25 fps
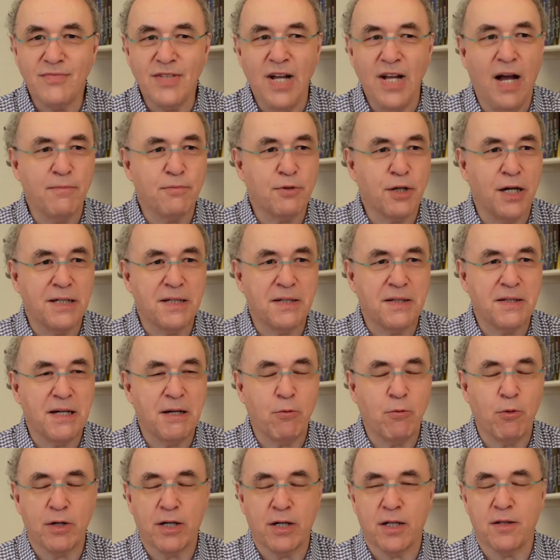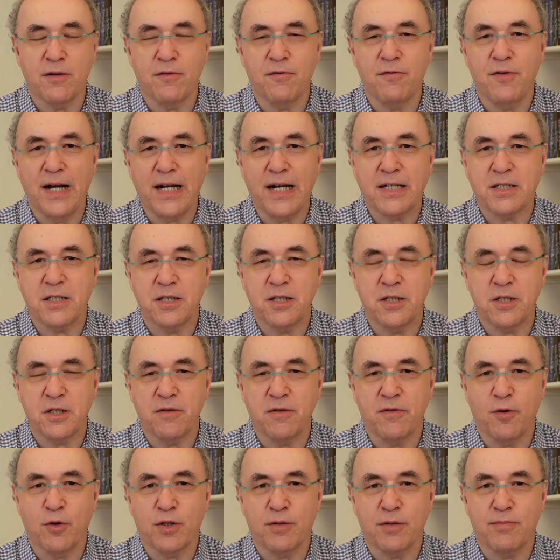I'm trying to think what other vectors
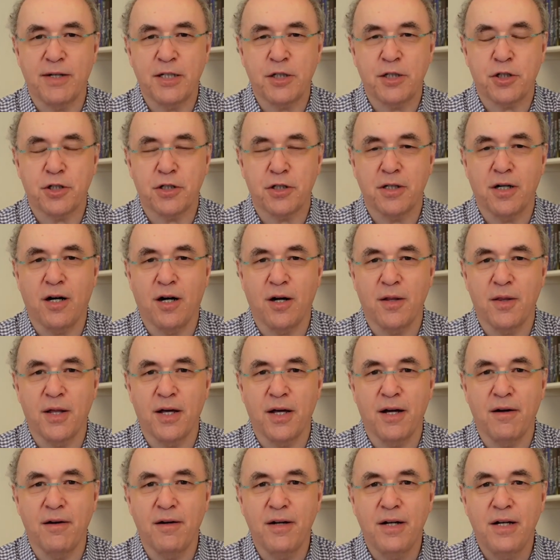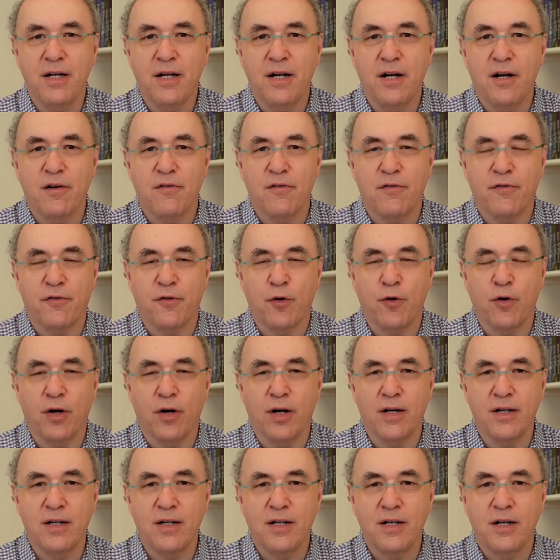of automation are there
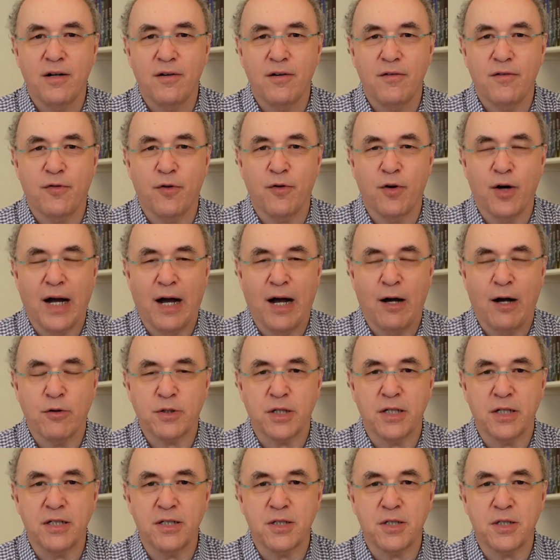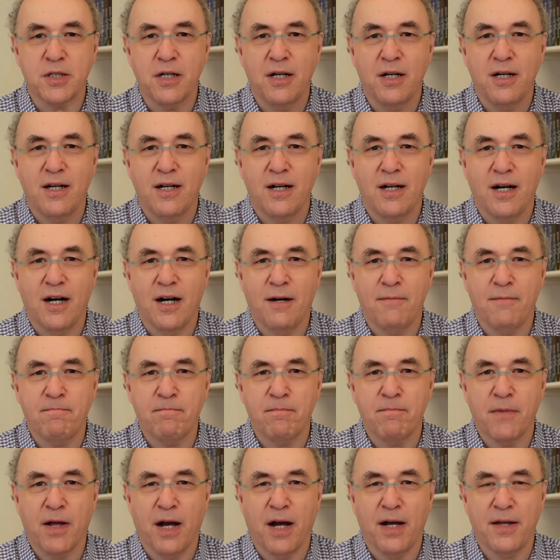for for houses.
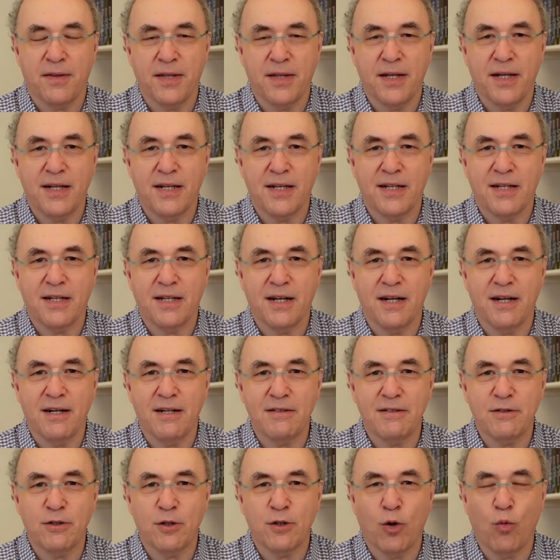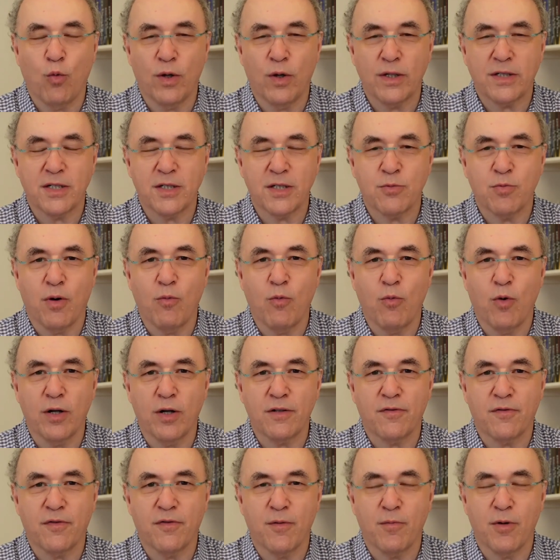Um, I think uh, you know what does one
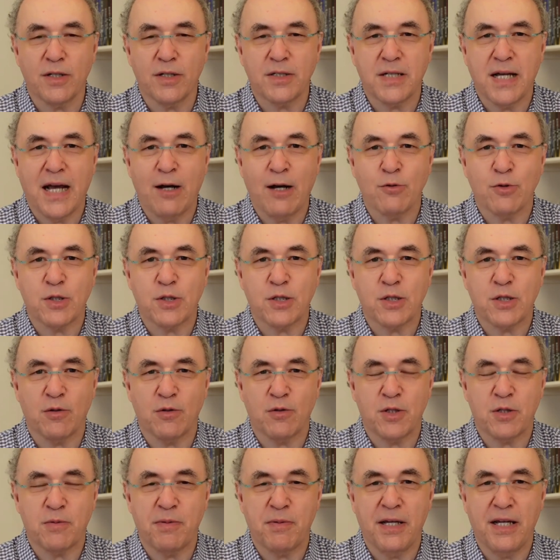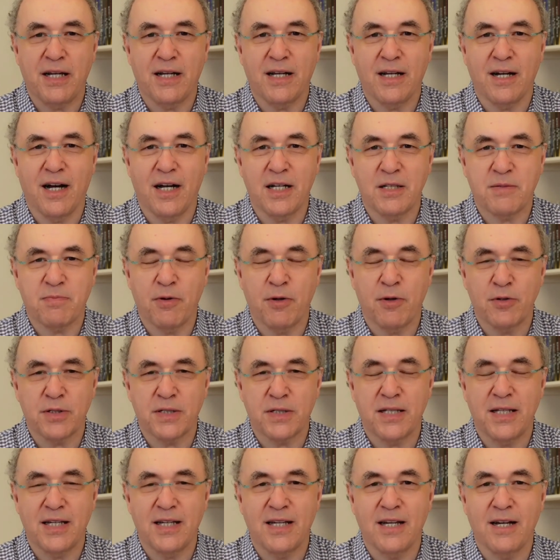want from one's house, so to speak. I suppose
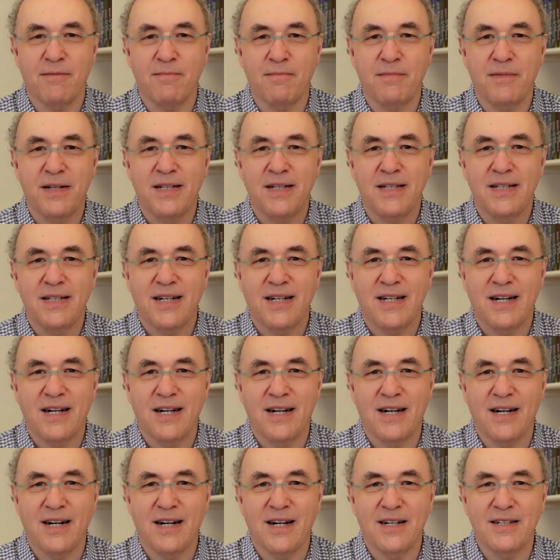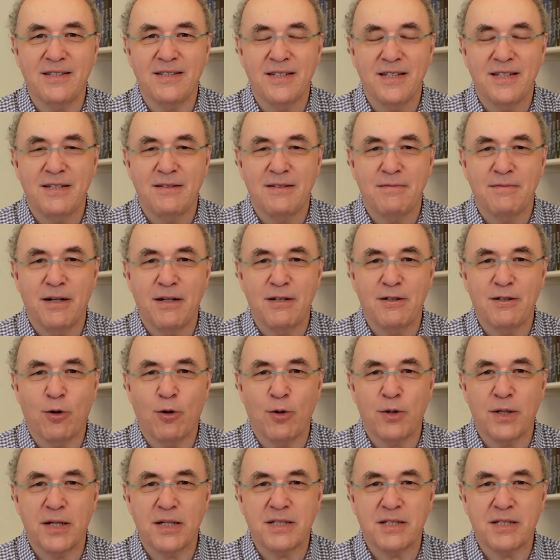the um, uh, you know
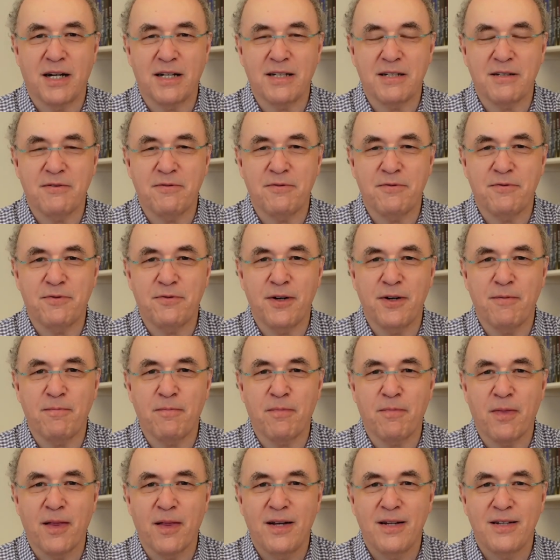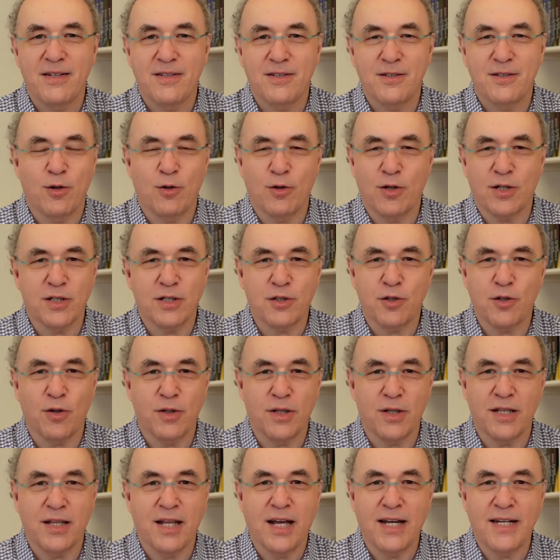there's kind of um, you know control
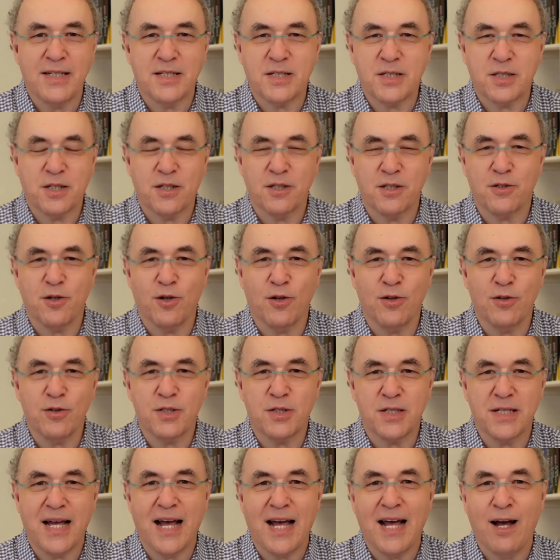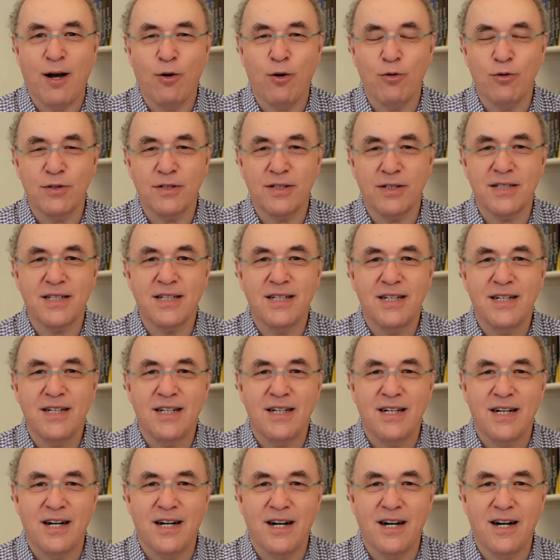the lights, control sound,
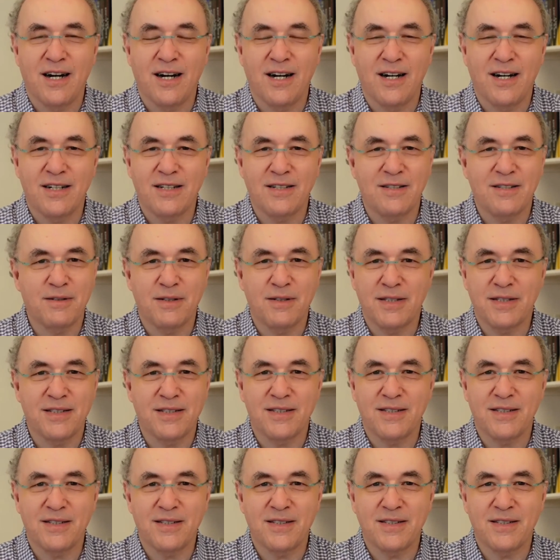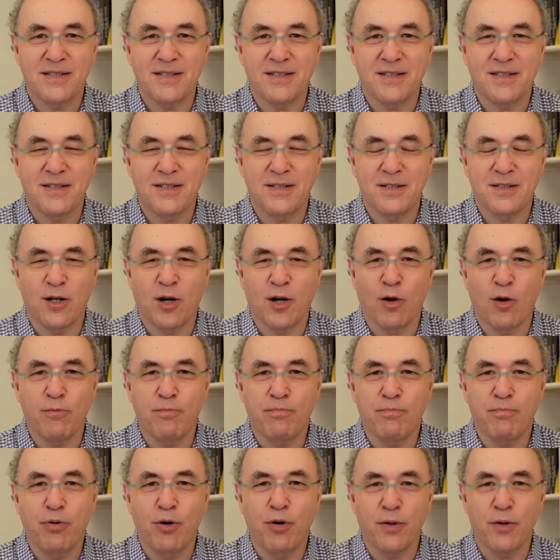uh, you
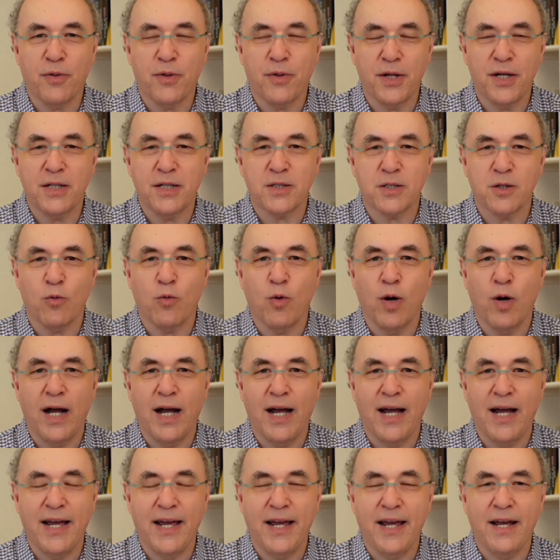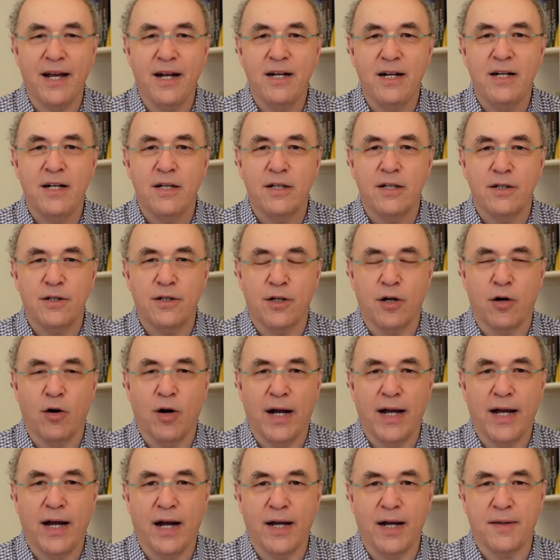know put things away. You know
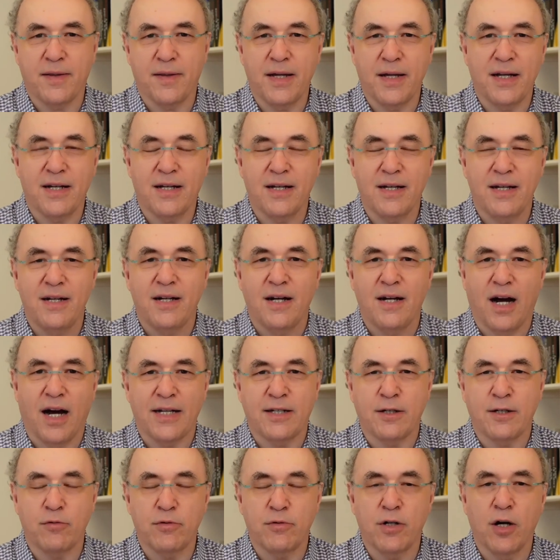I, I think I don't